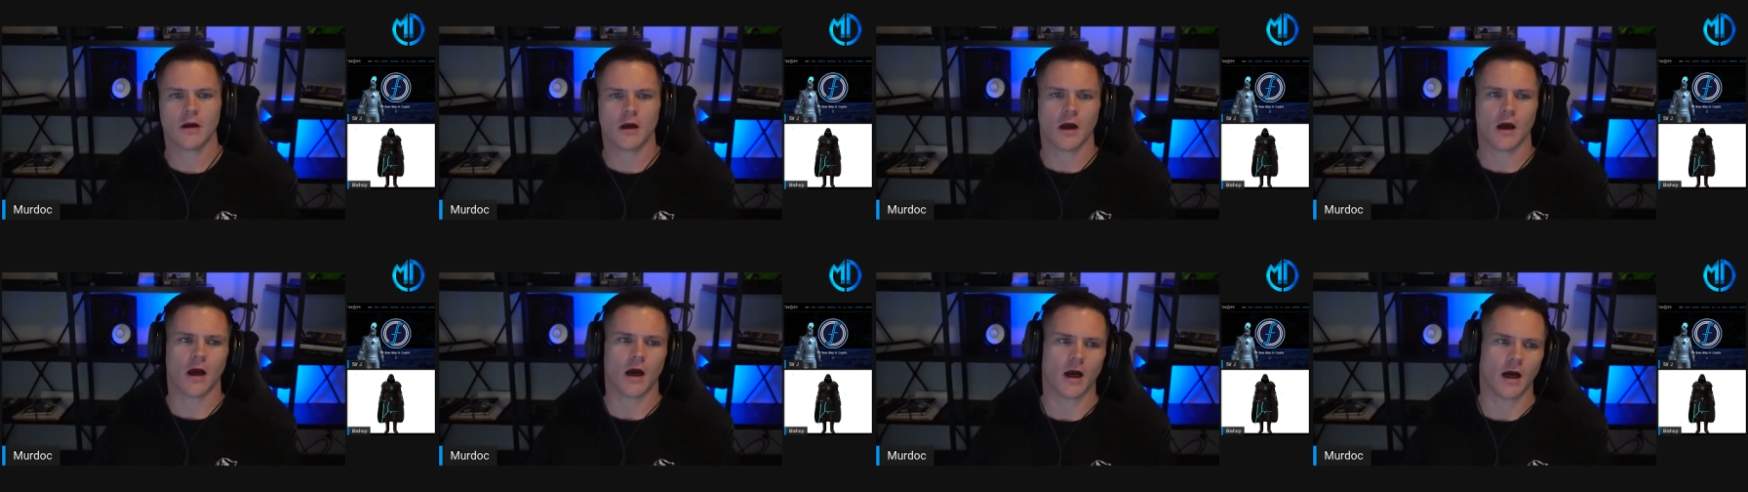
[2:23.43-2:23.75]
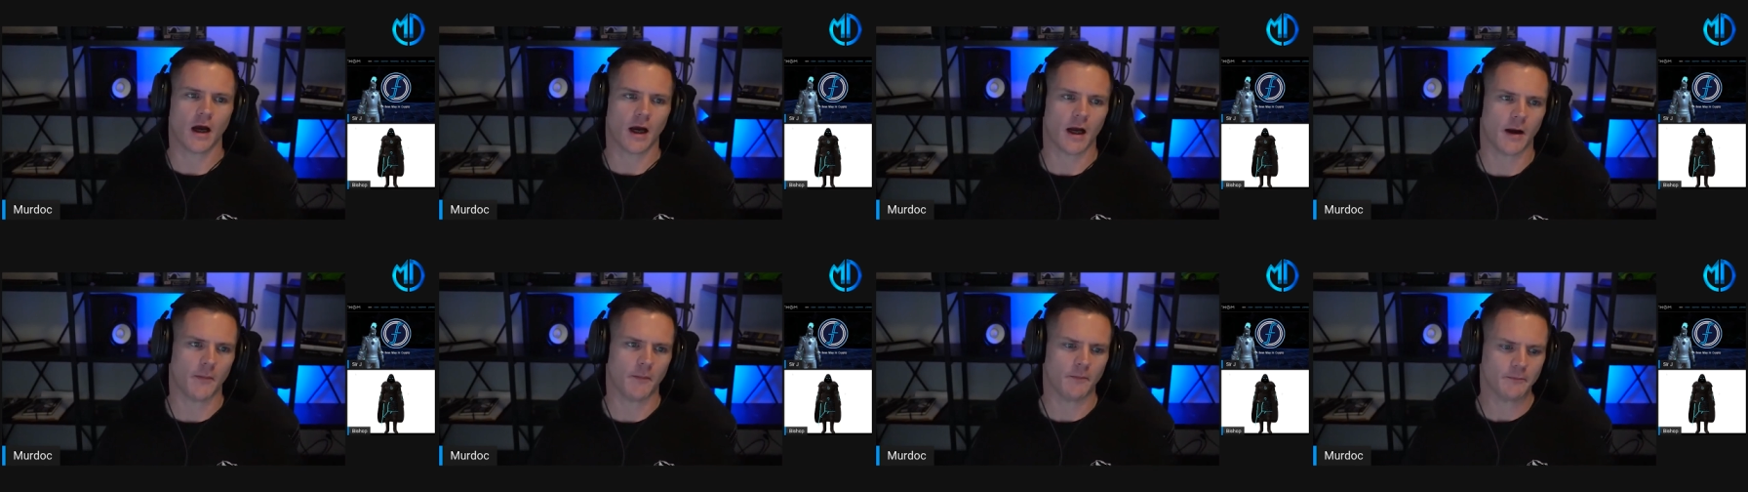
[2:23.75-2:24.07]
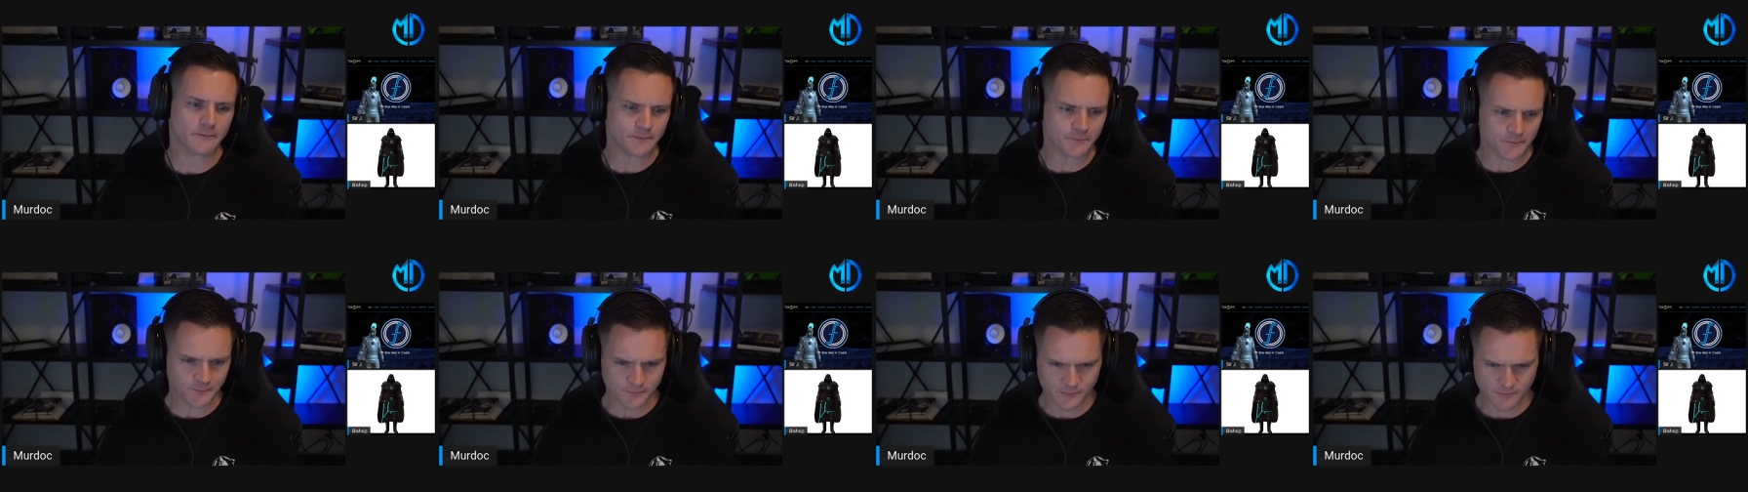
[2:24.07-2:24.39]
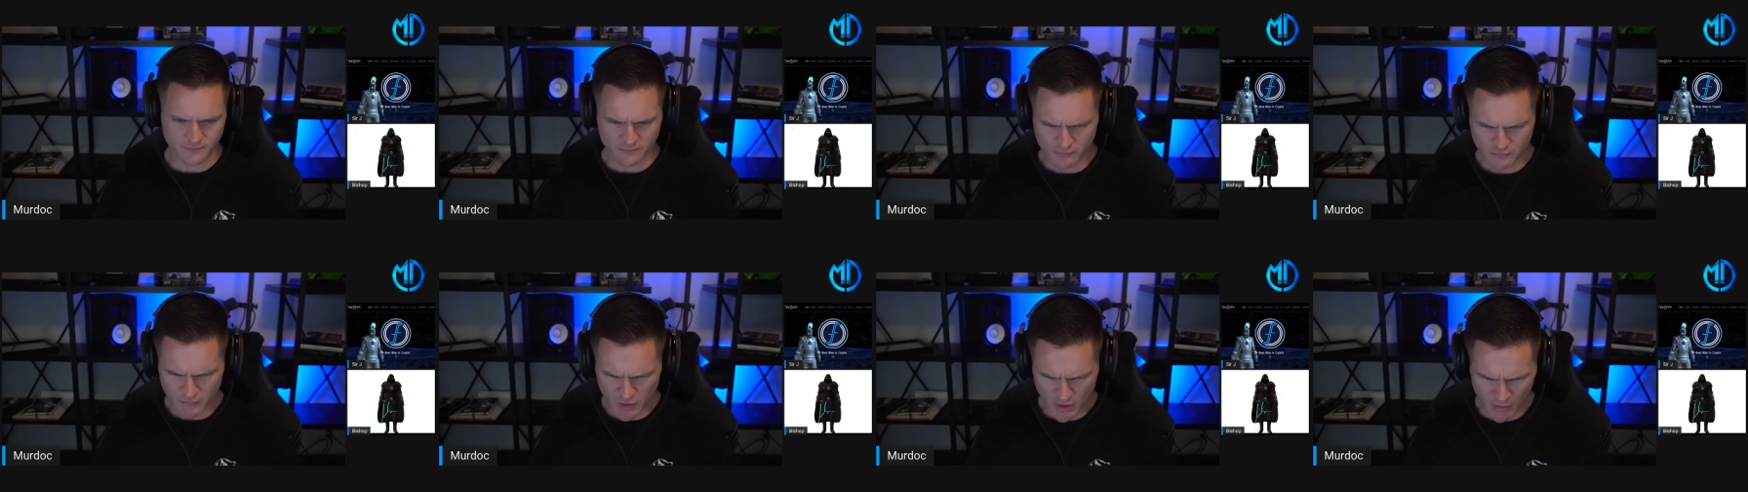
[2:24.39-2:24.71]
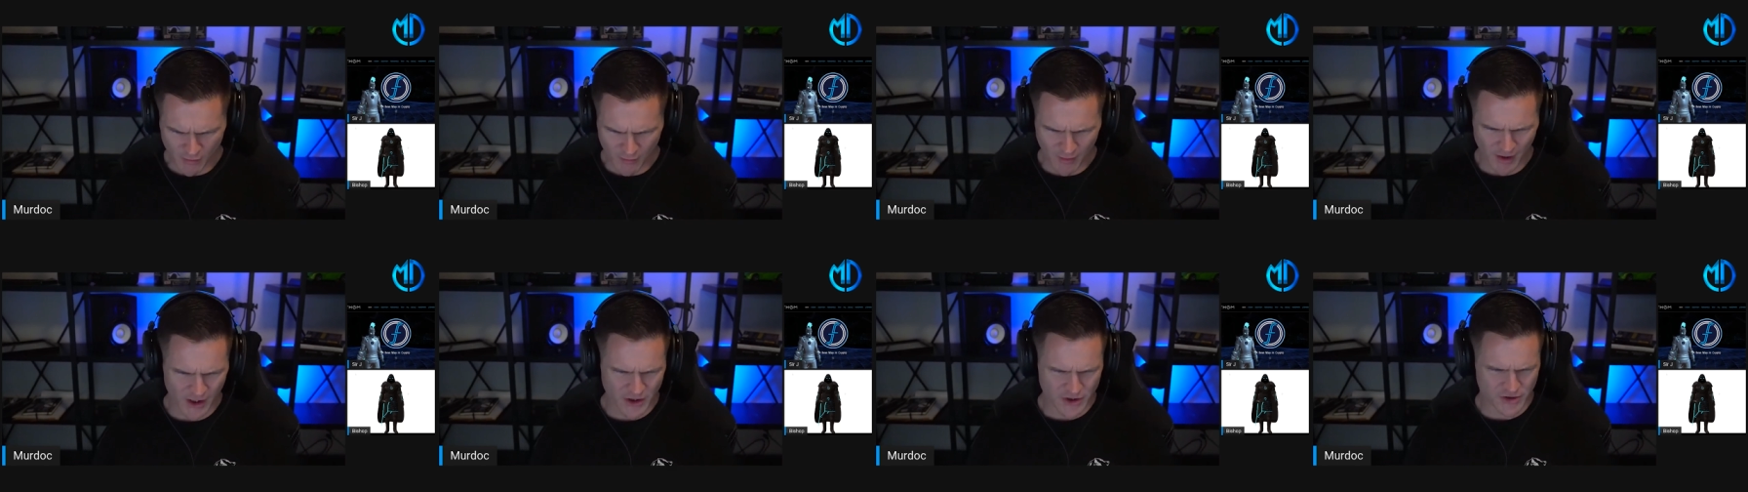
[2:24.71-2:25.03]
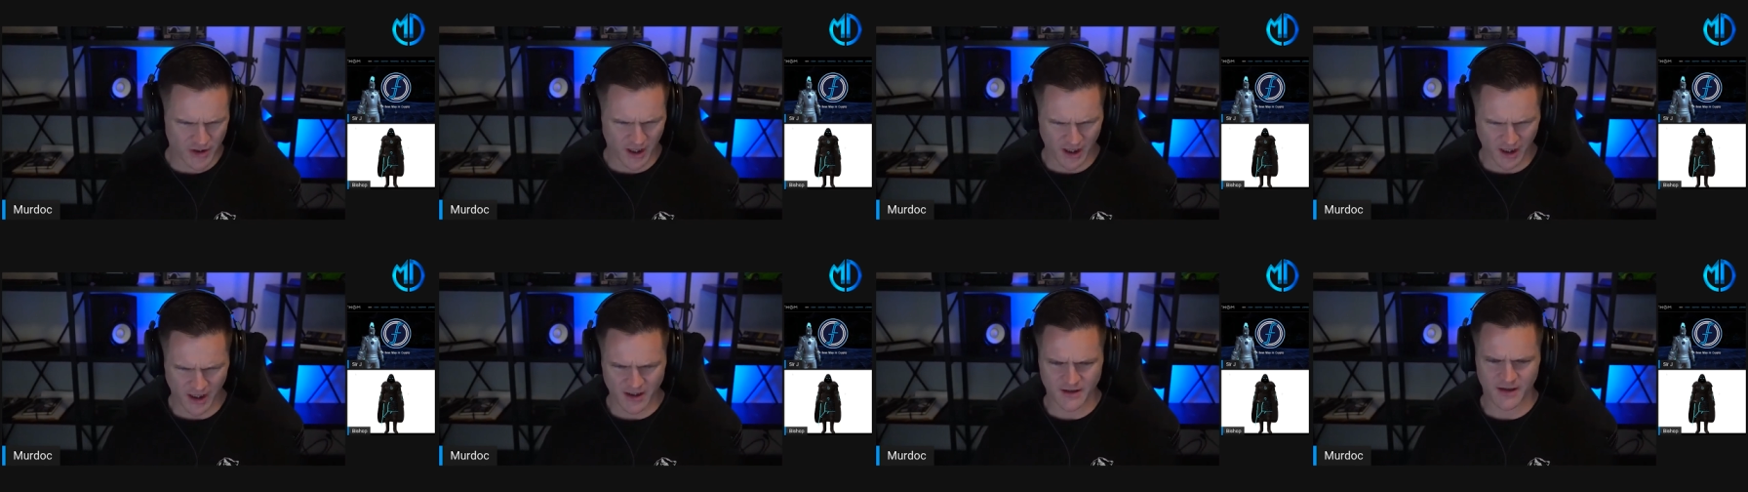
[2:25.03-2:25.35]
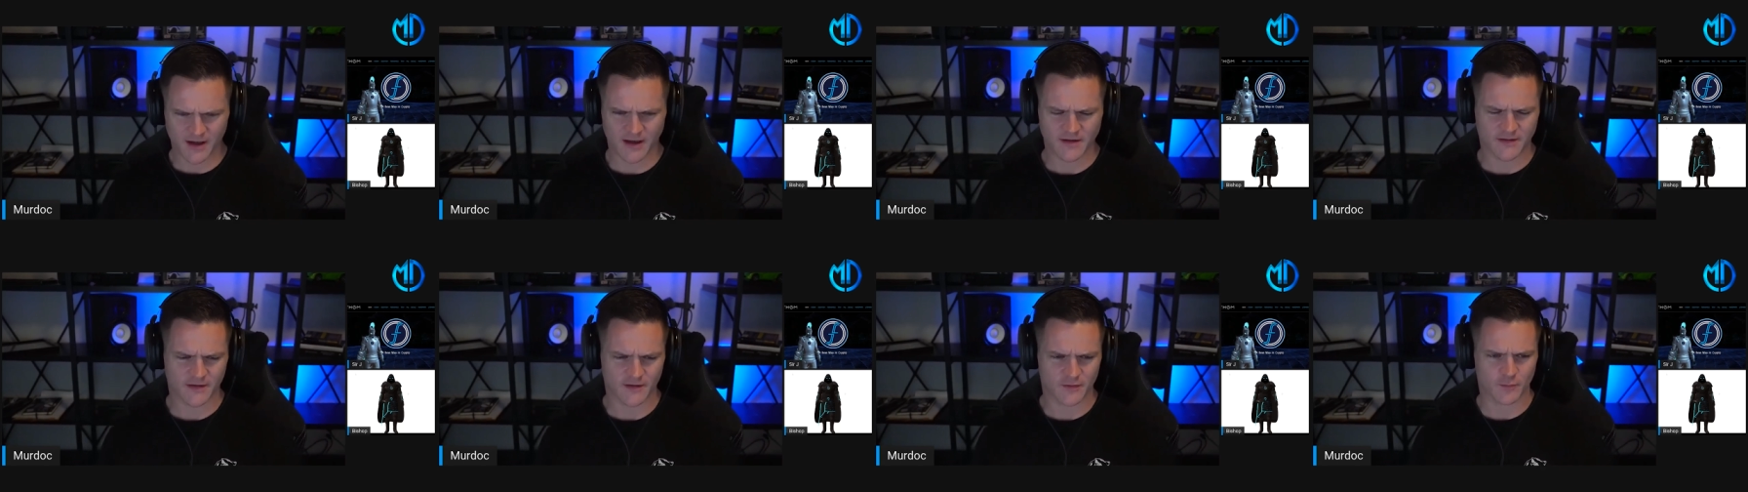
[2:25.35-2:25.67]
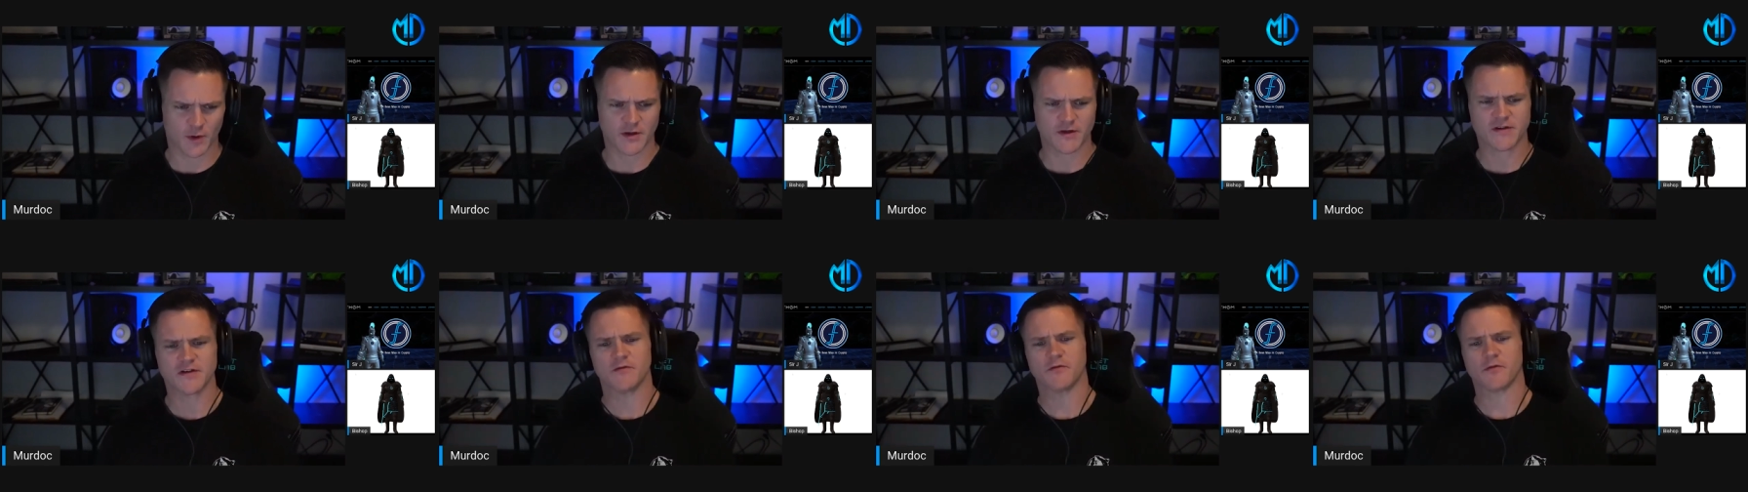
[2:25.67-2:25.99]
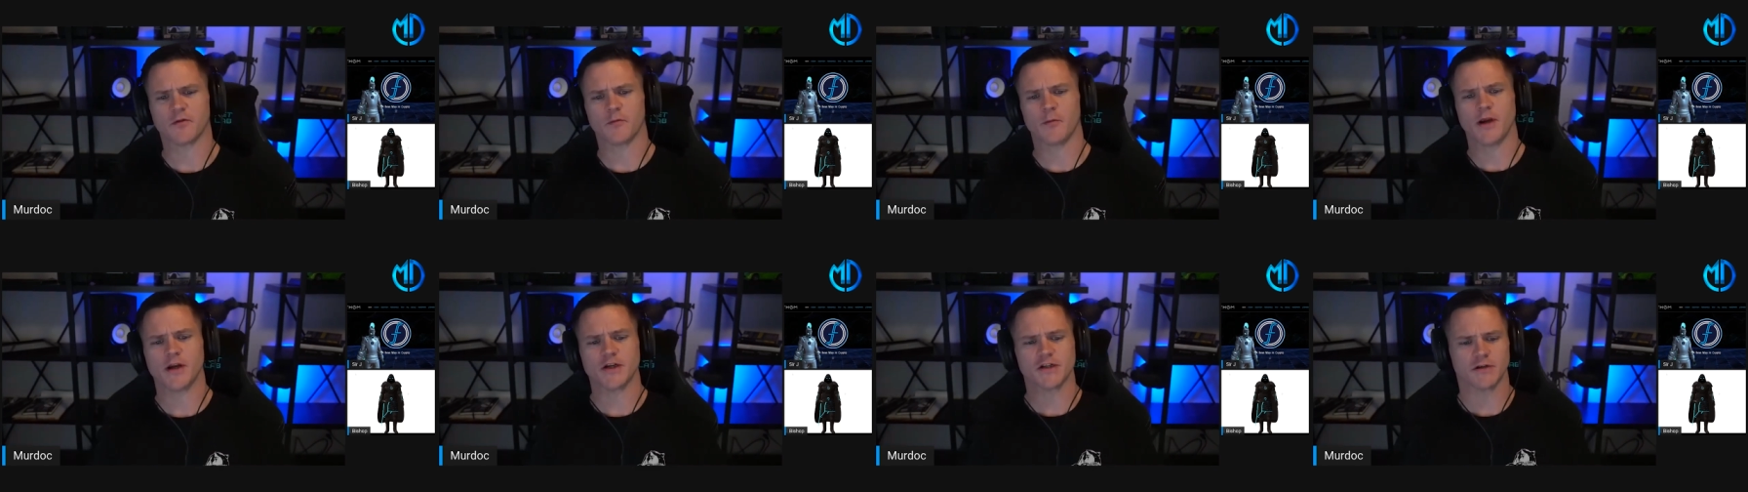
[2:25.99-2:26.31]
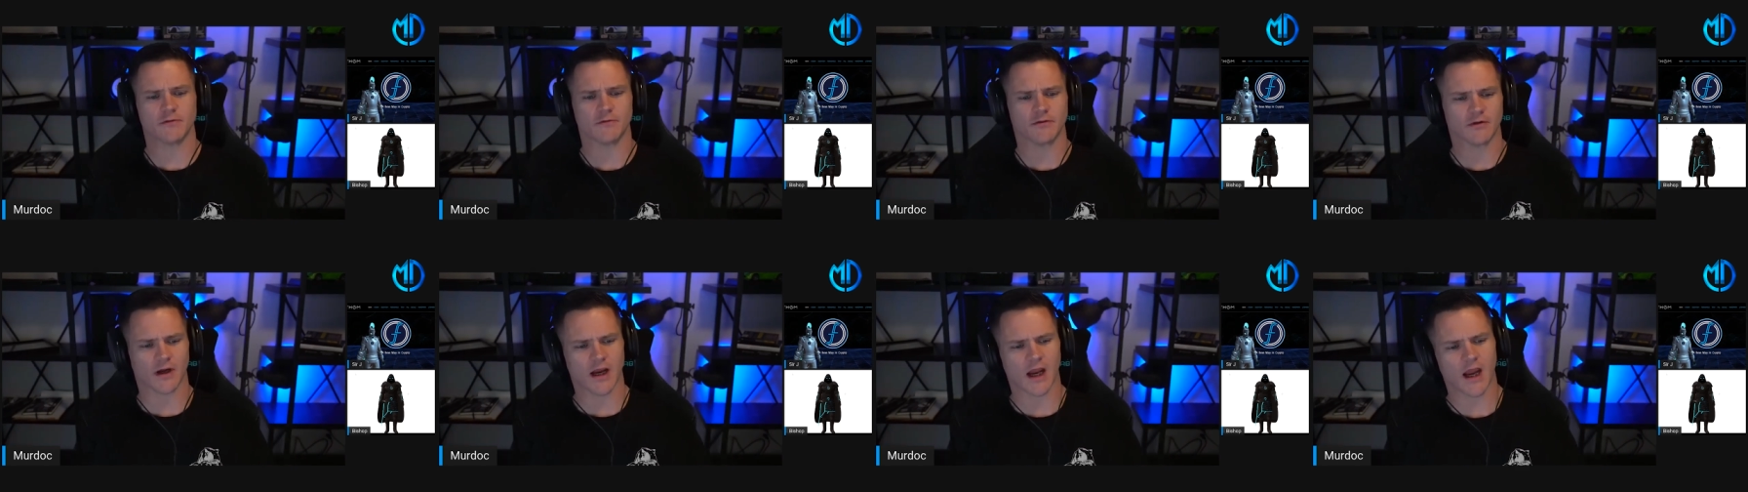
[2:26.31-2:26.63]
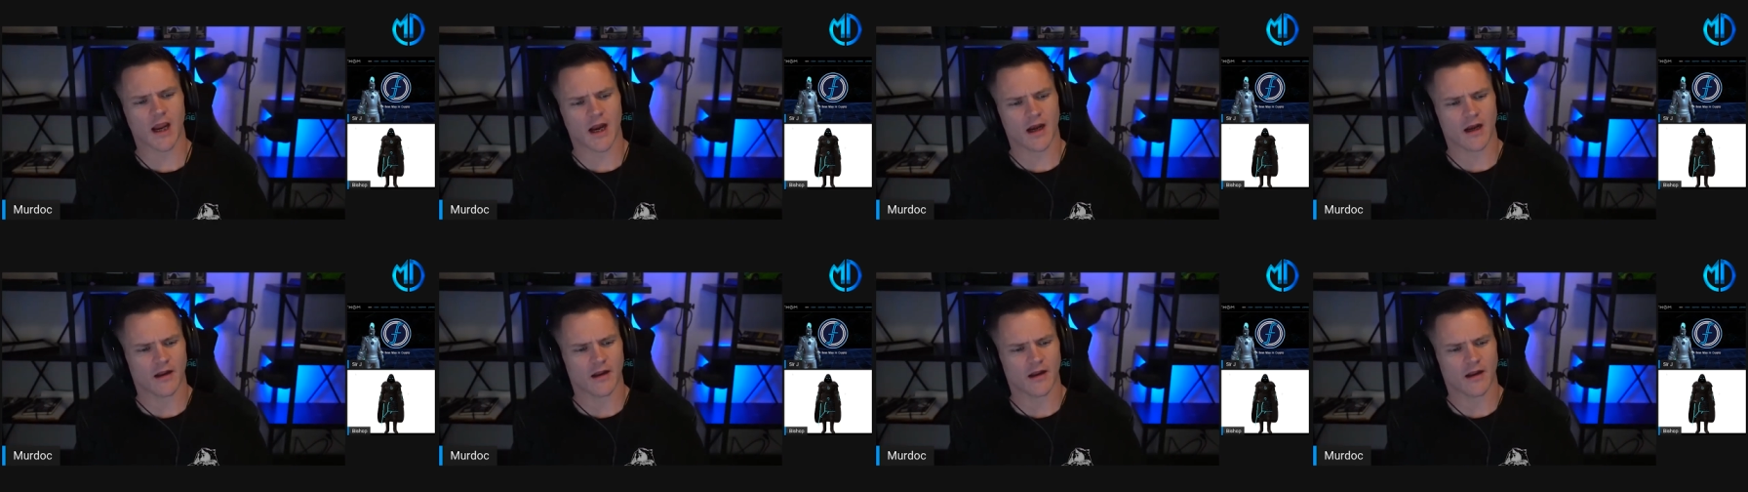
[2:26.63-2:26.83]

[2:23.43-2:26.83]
Um, we're going to try to condense as much information as we can,